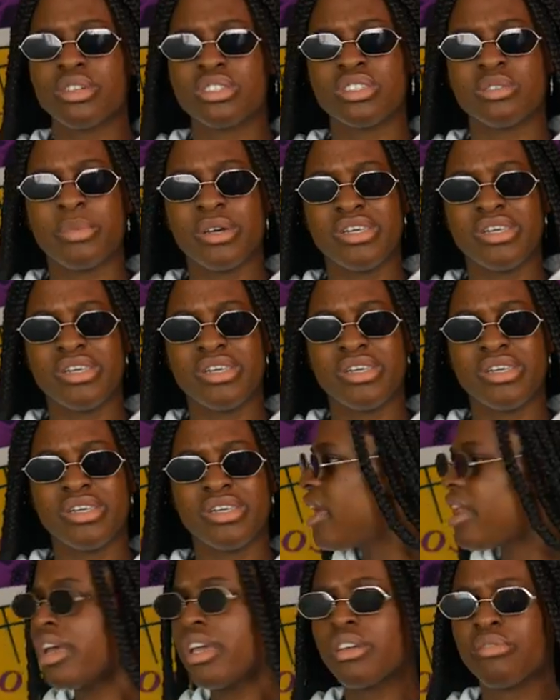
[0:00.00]
I can run
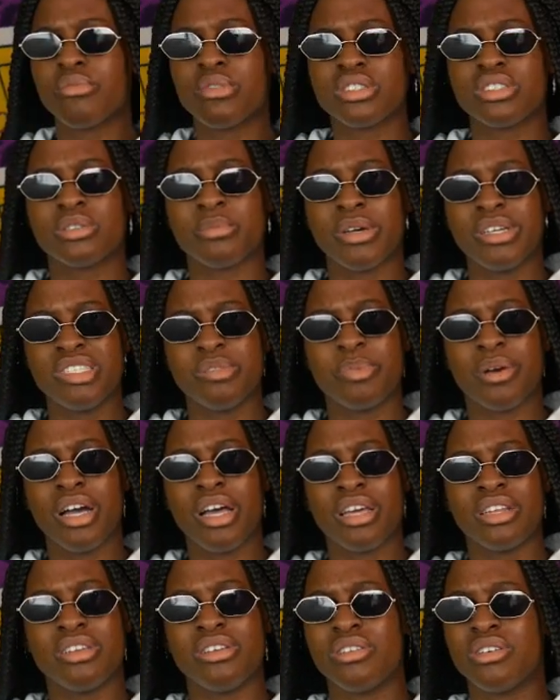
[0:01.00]
to my
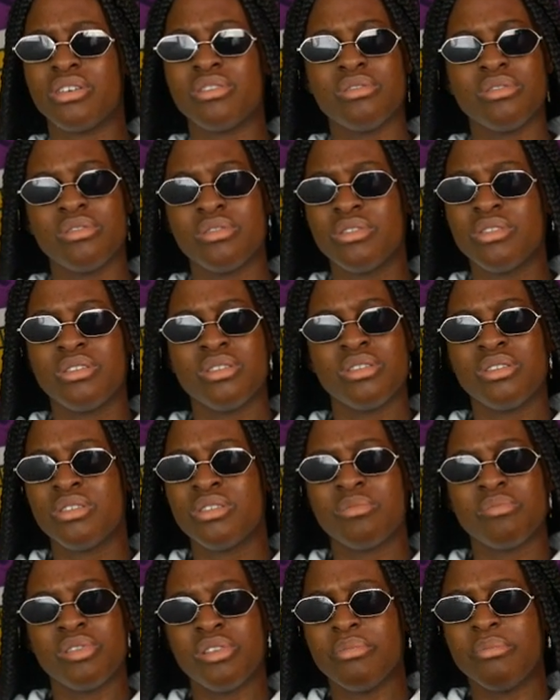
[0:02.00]
spot, you know,
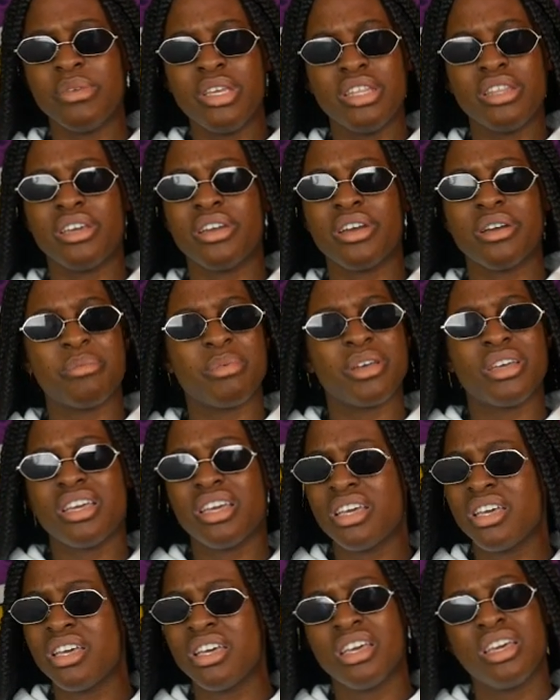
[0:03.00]
put me there. But
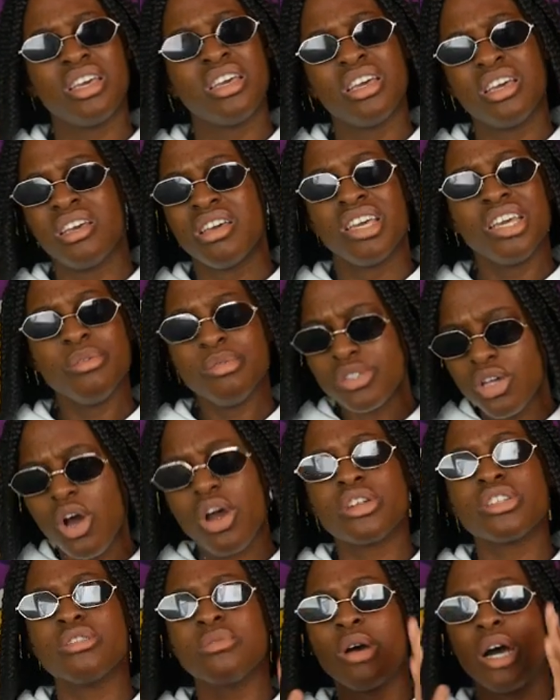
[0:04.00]
it was
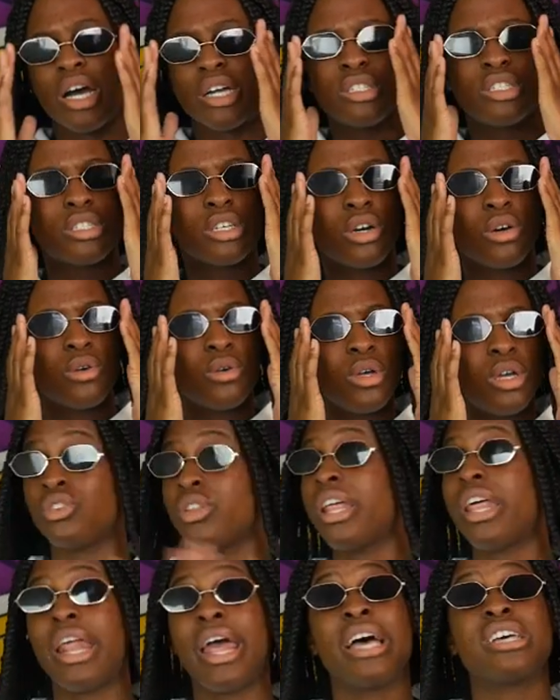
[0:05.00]
hard to watch. So
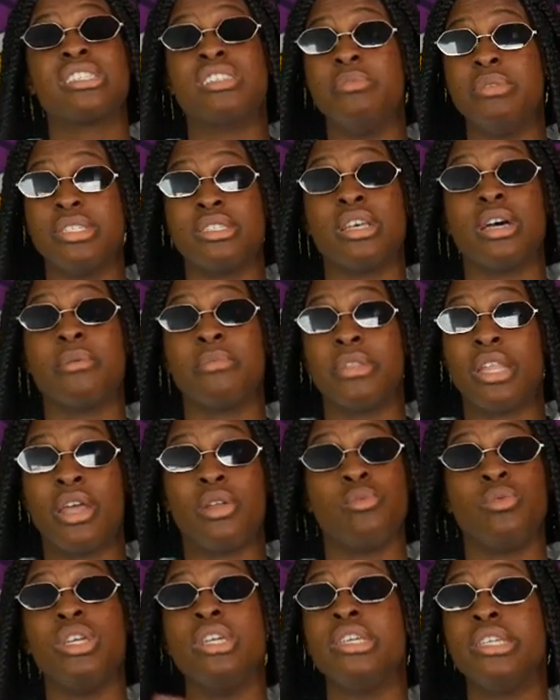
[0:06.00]
that has to be something that
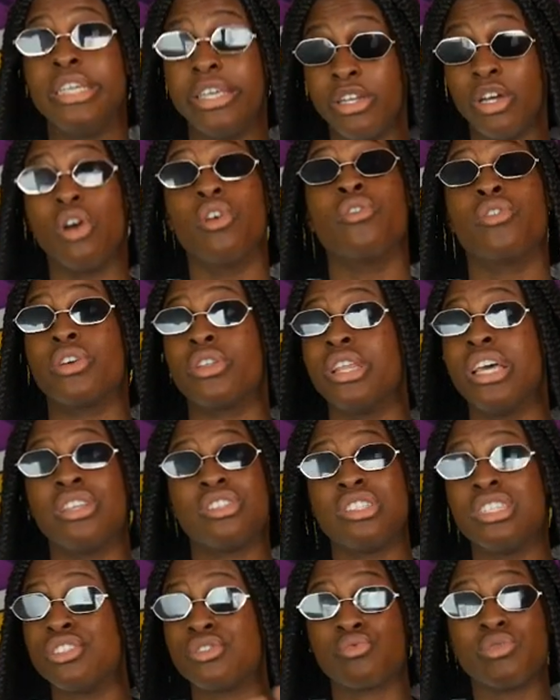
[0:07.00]
we get over,
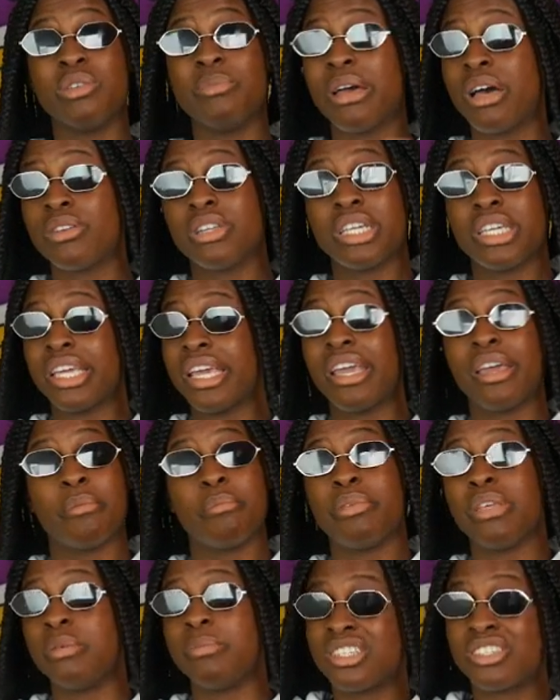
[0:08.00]
that this rebounding can't
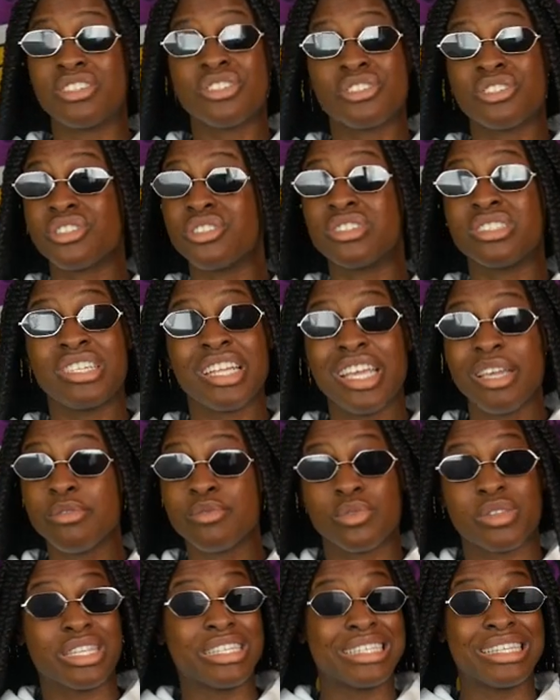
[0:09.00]
be, because there's certain teams
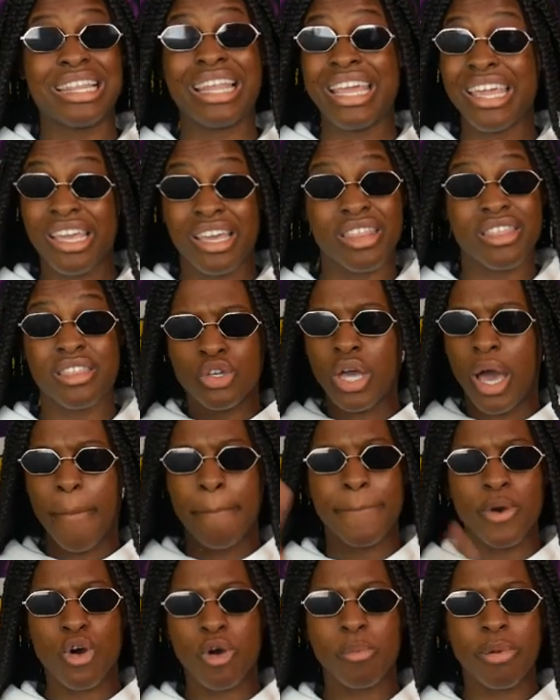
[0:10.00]
with this length. You
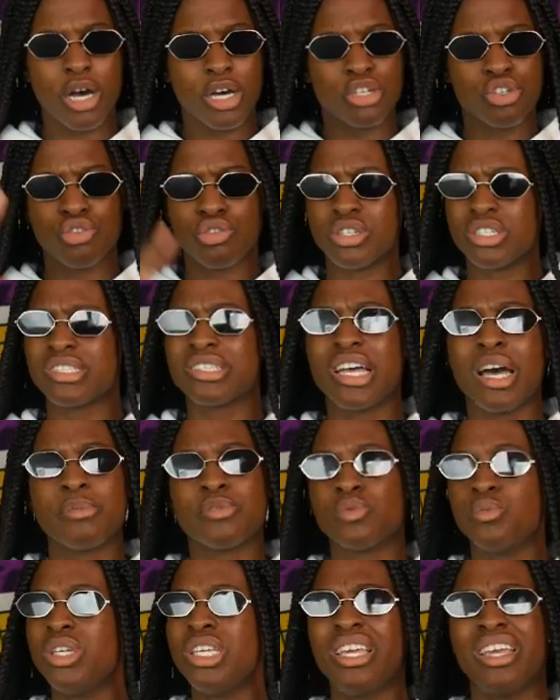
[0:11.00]
got Boban,
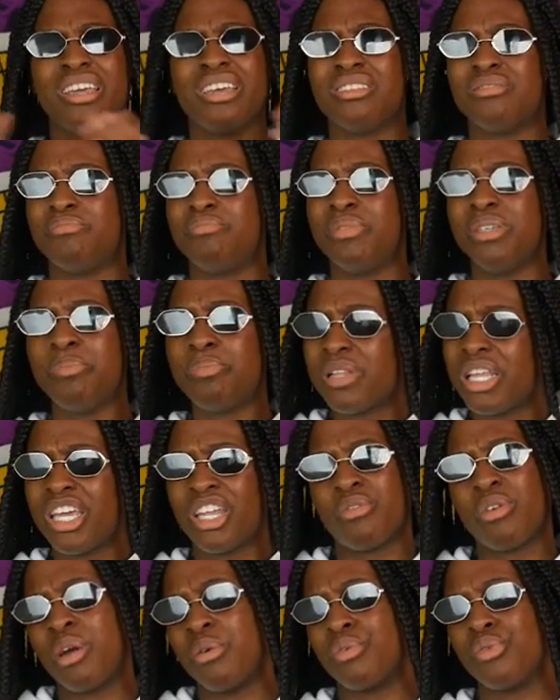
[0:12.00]
Kristaps. We can't be playing
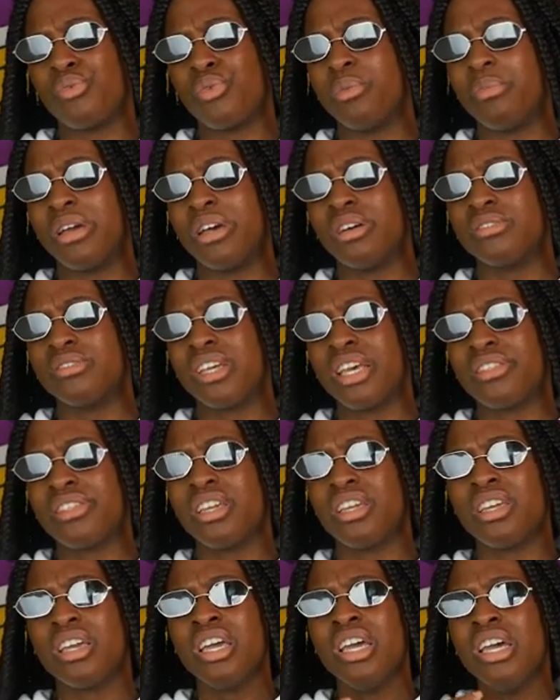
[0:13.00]
around with rebounds. I
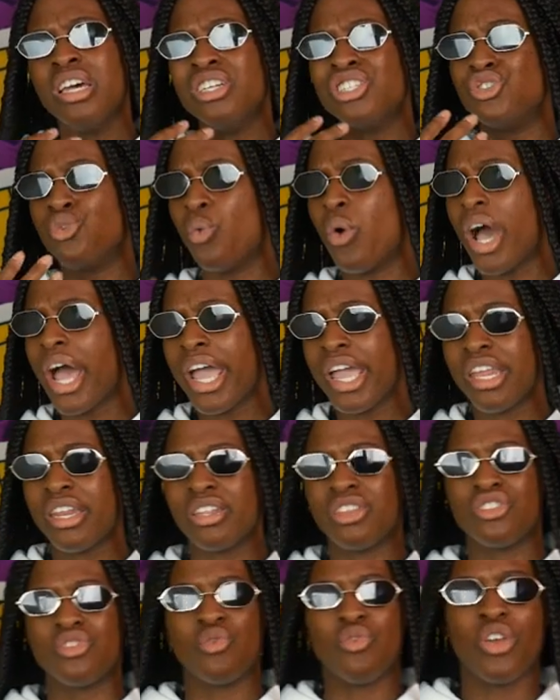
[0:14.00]
think Dwight
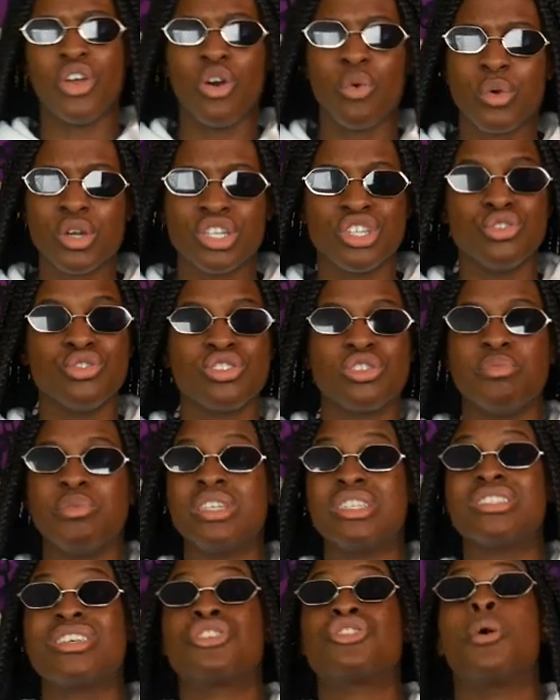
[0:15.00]
and JaVale, we're used to being
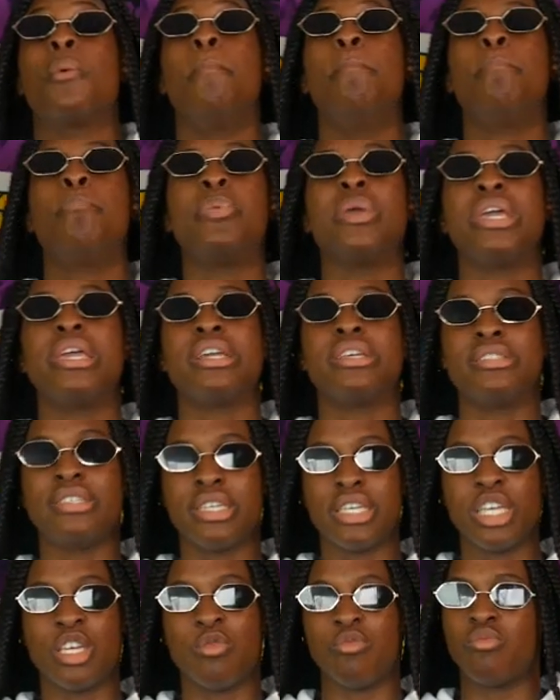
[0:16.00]
such a big
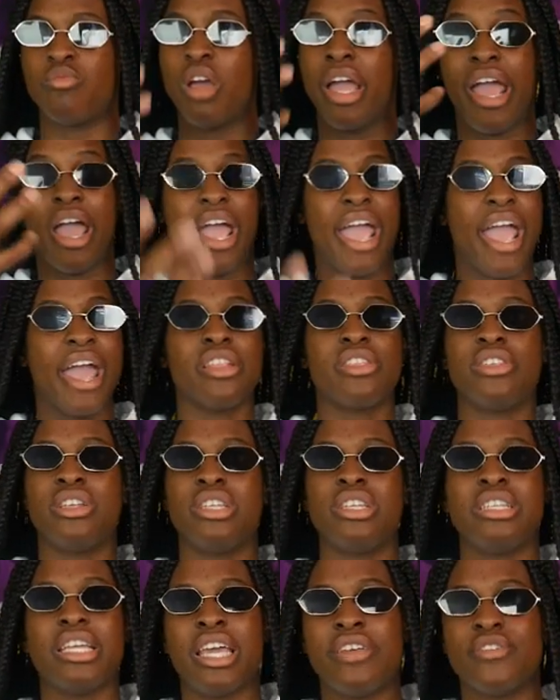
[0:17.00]
team.
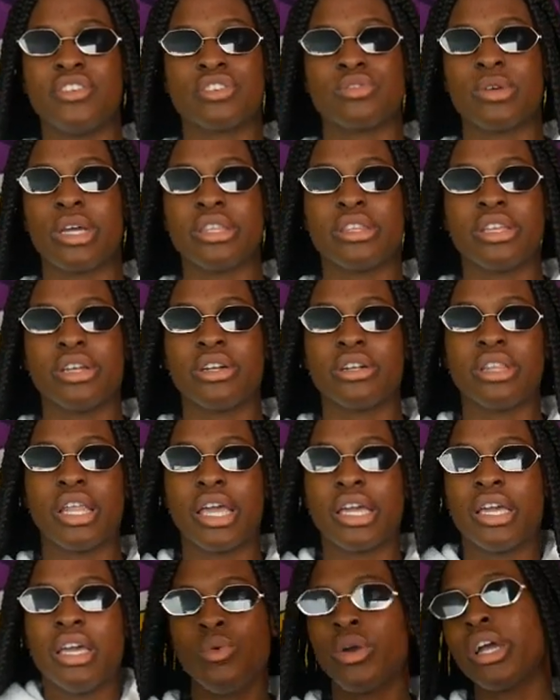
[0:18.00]
Anthony Davis right there,
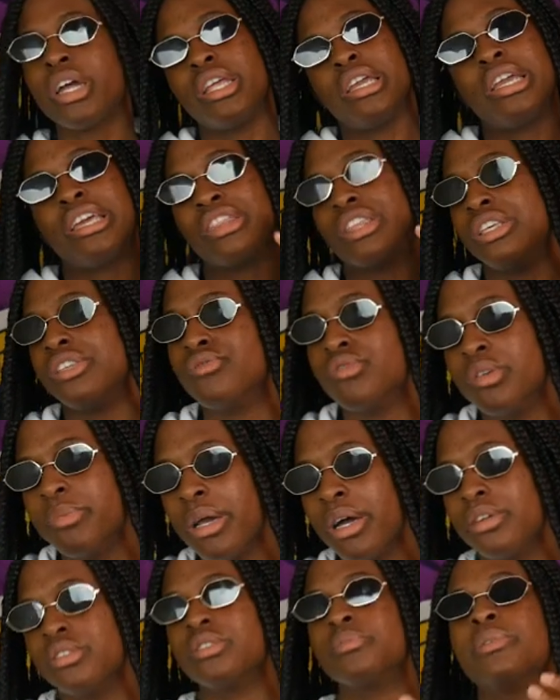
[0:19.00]
like, we're gonna get these
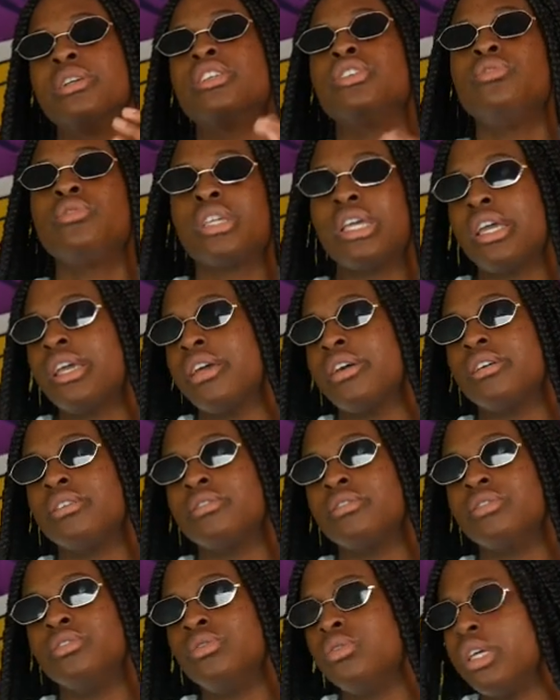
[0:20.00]
rebounds, but you can't.
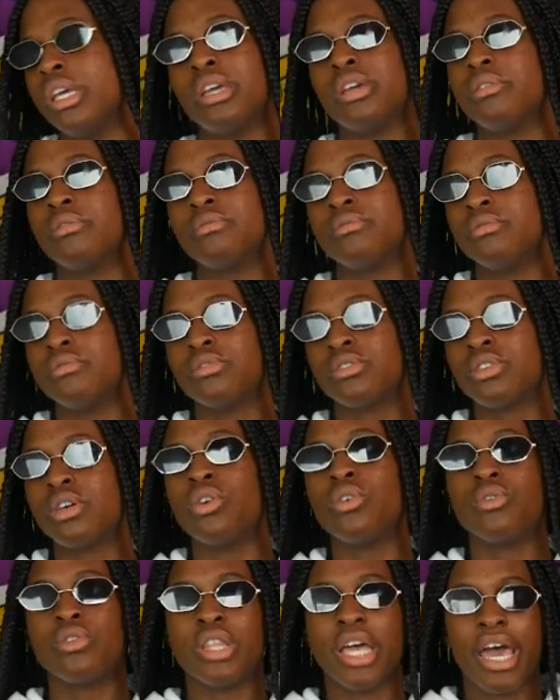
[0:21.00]

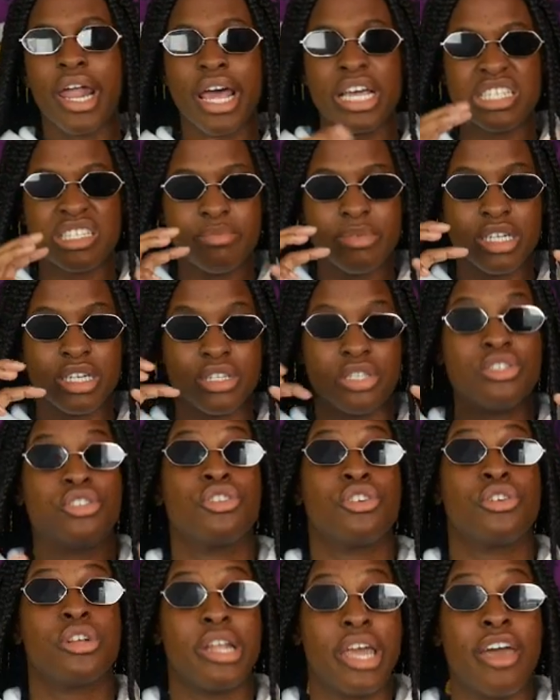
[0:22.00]
So that has to be a
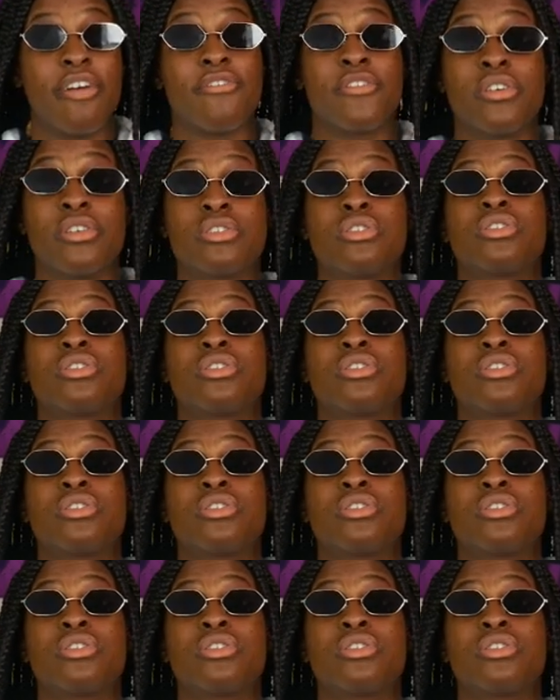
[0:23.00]
concerted effort.